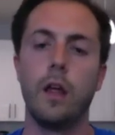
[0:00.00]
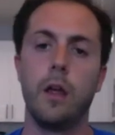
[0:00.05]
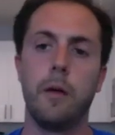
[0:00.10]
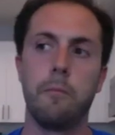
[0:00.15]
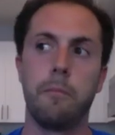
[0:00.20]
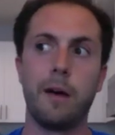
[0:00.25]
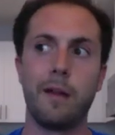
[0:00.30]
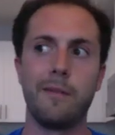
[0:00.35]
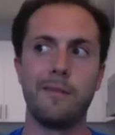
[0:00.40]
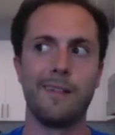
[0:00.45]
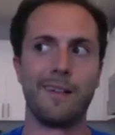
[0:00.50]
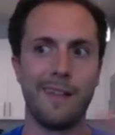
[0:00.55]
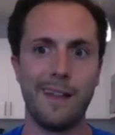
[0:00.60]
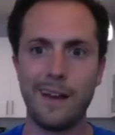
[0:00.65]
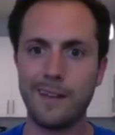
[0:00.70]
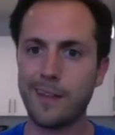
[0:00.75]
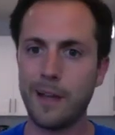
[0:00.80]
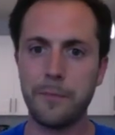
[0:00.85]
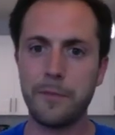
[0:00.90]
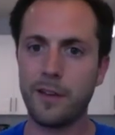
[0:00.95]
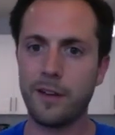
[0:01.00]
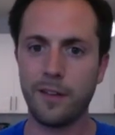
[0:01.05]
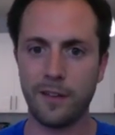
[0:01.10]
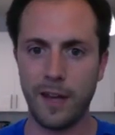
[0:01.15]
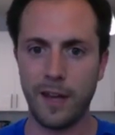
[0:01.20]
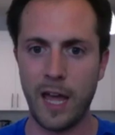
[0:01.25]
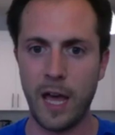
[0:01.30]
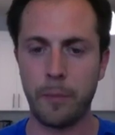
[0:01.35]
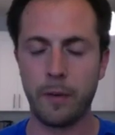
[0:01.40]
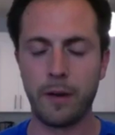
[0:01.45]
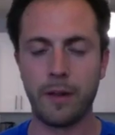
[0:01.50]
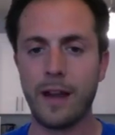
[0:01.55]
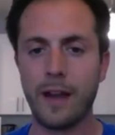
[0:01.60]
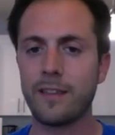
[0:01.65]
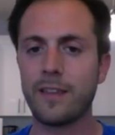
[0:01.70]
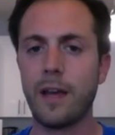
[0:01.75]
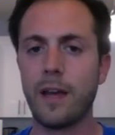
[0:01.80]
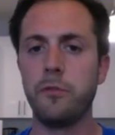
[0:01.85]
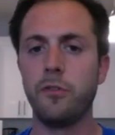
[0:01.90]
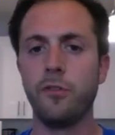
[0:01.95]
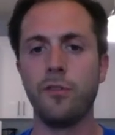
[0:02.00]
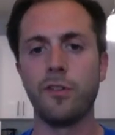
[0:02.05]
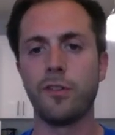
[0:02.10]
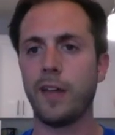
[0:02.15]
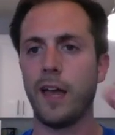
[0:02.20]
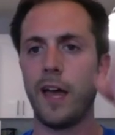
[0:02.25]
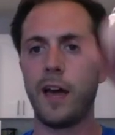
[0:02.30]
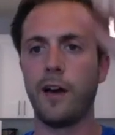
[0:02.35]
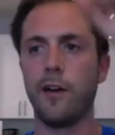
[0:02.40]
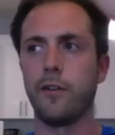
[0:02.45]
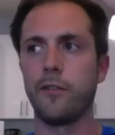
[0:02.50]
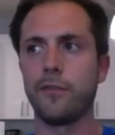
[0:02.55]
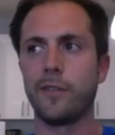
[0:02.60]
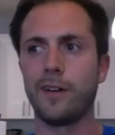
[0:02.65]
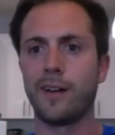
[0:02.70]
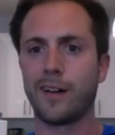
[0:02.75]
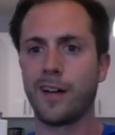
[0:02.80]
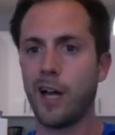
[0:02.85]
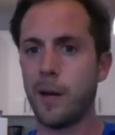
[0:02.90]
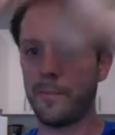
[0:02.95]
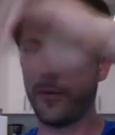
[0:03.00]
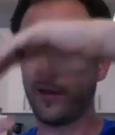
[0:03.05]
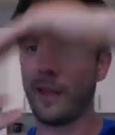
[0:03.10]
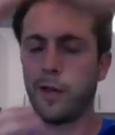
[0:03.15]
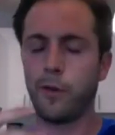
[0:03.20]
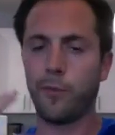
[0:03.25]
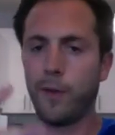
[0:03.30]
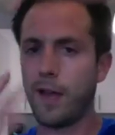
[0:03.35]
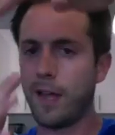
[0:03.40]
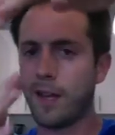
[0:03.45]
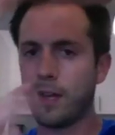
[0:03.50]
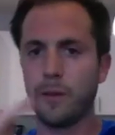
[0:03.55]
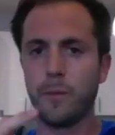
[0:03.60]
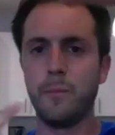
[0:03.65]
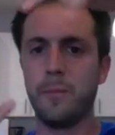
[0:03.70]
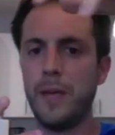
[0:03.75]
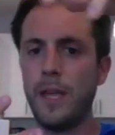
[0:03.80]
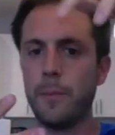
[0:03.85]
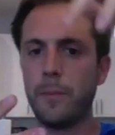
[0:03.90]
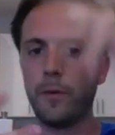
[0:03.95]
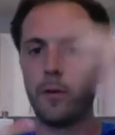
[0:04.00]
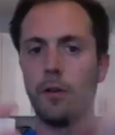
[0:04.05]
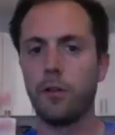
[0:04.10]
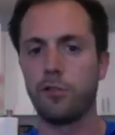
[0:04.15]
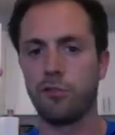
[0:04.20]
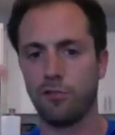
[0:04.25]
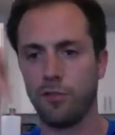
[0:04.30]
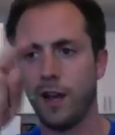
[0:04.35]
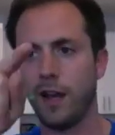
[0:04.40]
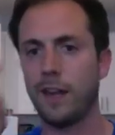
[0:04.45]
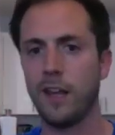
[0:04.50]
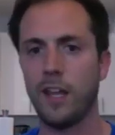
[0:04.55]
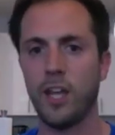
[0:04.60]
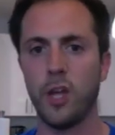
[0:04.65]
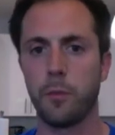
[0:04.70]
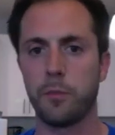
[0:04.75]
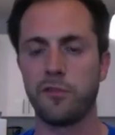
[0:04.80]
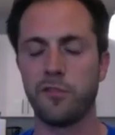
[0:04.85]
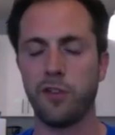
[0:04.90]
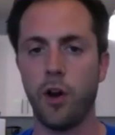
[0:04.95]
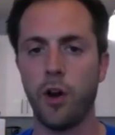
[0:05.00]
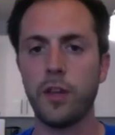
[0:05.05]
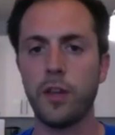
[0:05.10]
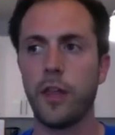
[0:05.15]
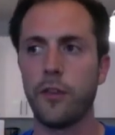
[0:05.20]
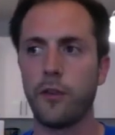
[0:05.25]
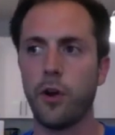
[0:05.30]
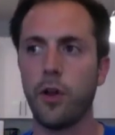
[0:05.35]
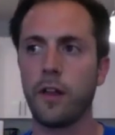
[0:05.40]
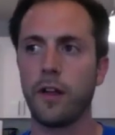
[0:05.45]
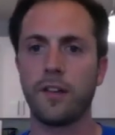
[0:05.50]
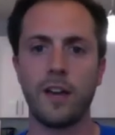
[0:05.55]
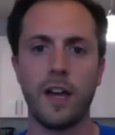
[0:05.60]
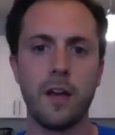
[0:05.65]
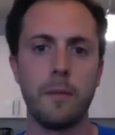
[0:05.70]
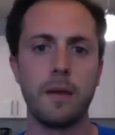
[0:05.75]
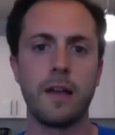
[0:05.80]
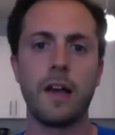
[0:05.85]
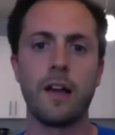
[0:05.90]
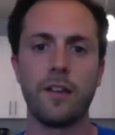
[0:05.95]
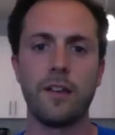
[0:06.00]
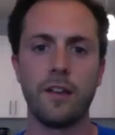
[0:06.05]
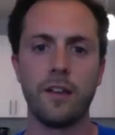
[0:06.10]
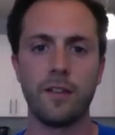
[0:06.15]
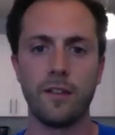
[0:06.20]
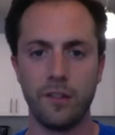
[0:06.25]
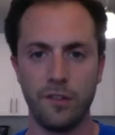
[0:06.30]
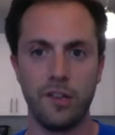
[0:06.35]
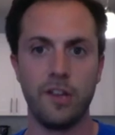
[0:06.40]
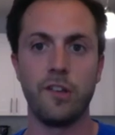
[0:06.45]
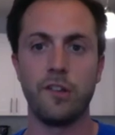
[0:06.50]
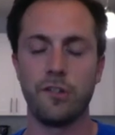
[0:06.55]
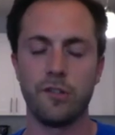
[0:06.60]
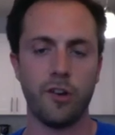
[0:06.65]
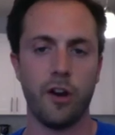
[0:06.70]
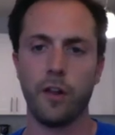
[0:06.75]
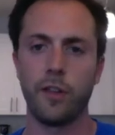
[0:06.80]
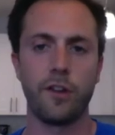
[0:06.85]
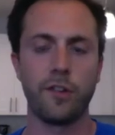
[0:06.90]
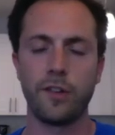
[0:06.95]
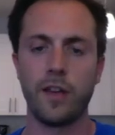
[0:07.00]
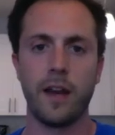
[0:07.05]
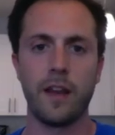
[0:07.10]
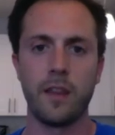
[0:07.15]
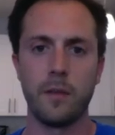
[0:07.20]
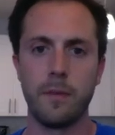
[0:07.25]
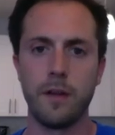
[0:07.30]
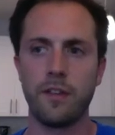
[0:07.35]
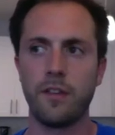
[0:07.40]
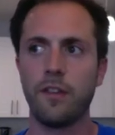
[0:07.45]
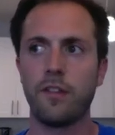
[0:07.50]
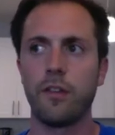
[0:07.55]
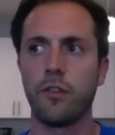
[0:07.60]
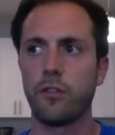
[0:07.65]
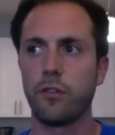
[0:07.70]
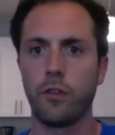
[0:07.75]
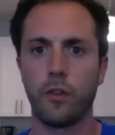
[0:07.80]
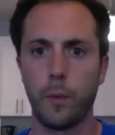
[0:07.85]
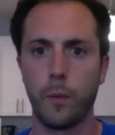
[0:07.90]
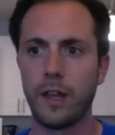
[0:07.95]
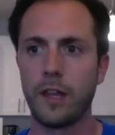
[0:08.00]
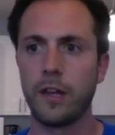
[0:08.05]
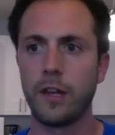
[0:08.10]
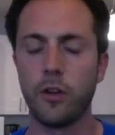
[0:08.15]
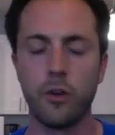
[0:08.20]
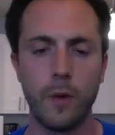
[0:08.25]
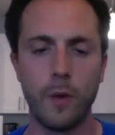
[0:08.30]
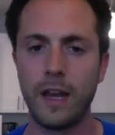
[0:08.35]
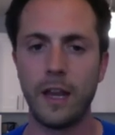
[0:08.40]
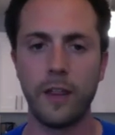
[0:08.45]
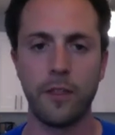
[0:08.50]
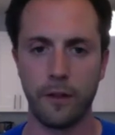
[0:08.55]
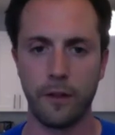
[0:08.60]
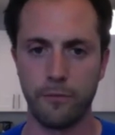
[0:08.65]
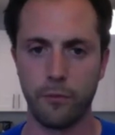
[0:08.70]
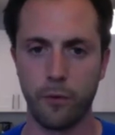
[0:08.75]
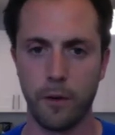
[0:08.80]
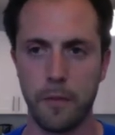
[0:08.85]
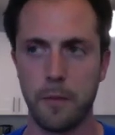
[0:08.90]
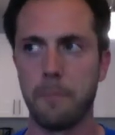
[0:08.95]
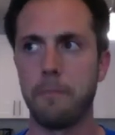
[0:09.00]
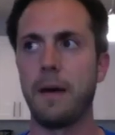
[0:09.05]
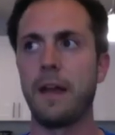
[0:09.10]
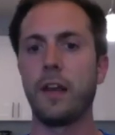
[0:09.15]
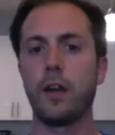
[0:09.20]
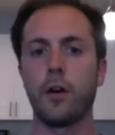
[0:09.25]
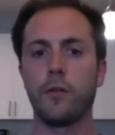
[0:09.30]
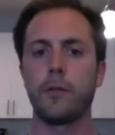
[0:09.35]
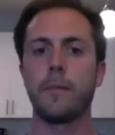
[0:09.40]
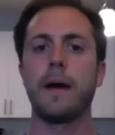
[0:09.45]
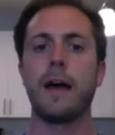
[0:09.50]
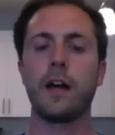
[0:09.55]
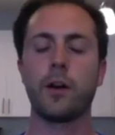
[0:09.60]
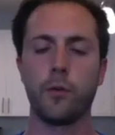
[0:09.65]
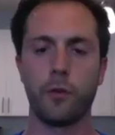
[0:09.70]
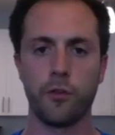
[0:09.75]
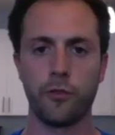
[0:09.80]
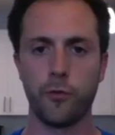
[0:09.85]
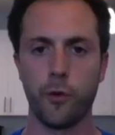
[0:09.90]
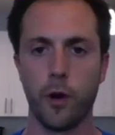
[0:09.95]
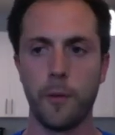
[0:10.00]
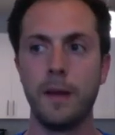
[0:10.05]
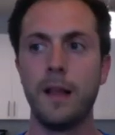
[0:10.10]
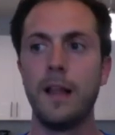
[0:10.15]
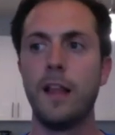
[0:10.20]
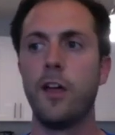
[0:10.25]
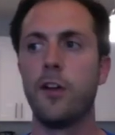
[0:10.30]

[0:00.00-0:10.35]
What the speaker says: But a lot of times that doesn't happen. A lot of times you just have a couple like random people trying to help Charlie, and they're all excited because Charlie just got into business, and so they're willing to do anything for him. They're bending over backwards for him.